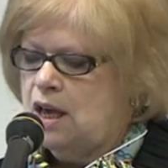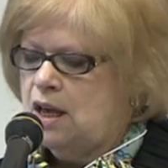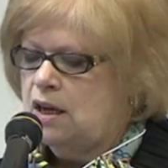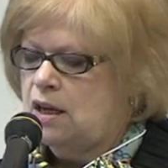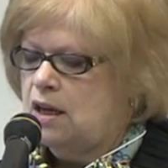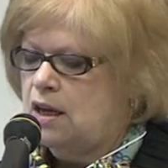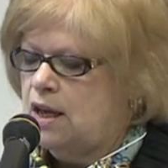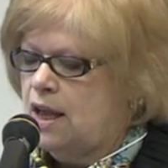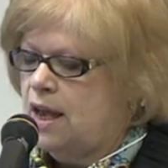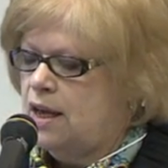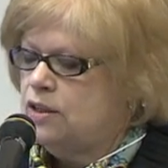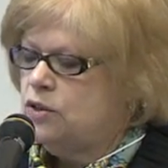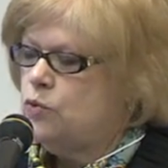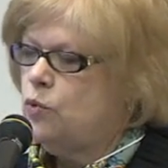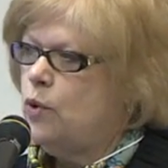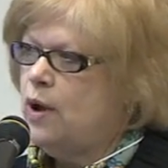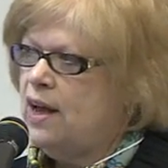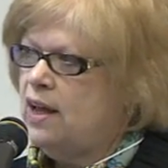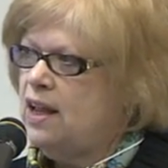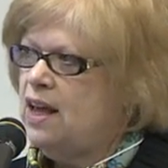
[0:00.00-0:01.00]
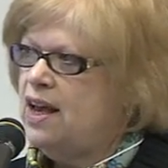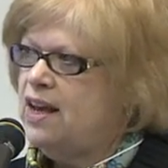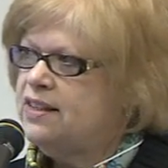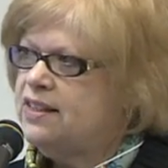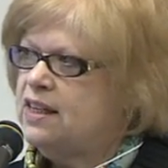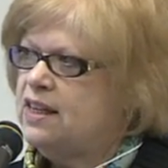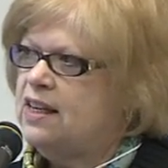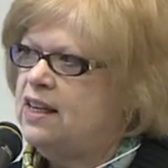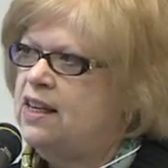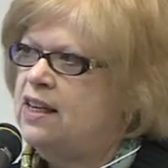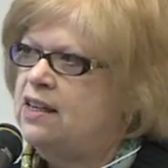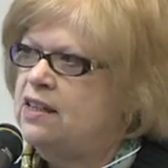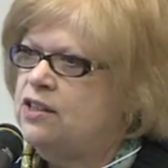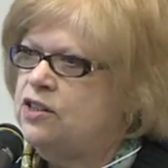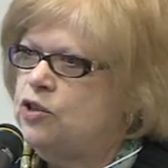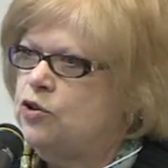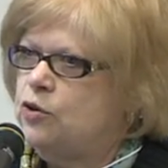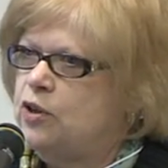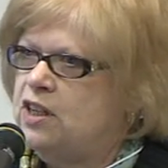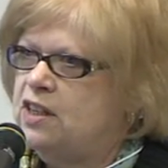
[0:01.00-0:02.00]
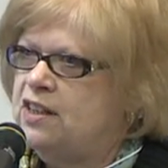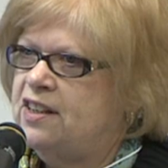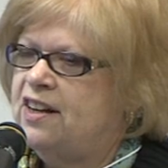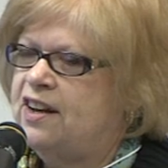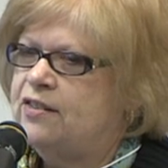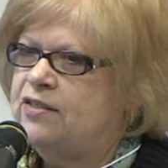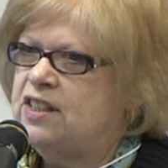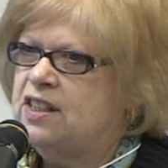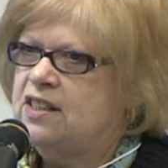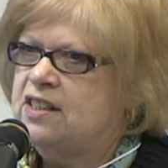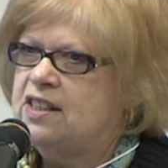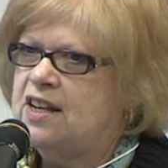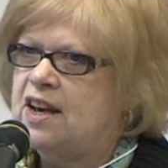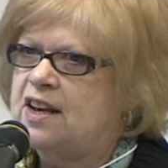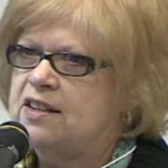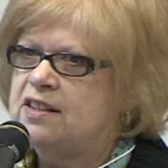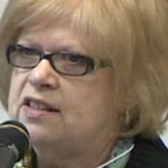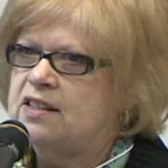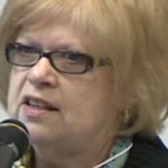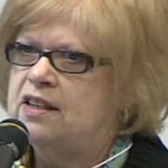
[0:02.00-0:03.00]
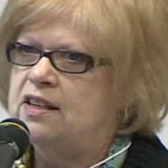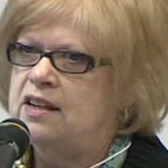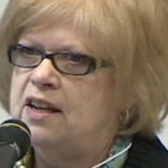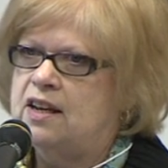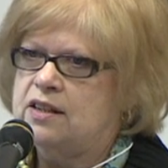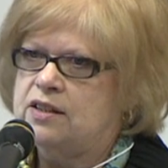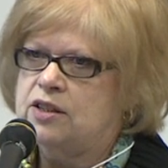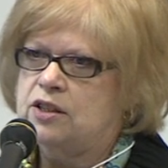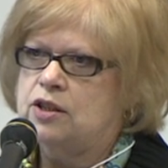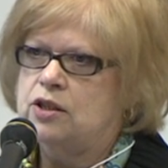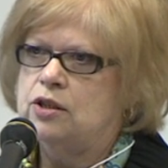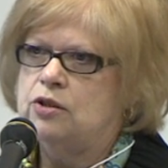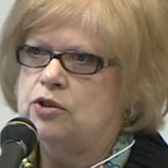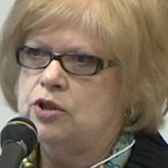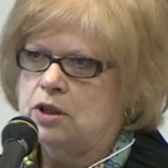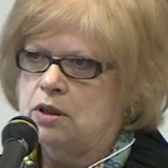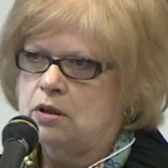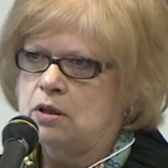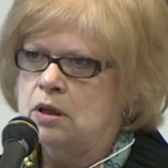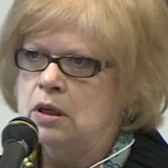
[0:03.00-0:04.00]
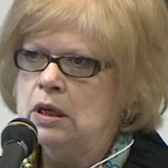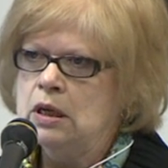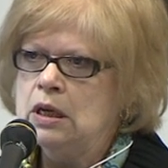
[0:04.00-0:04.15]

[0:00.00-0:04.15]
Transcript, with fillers: uh, as well as a history of success in execution.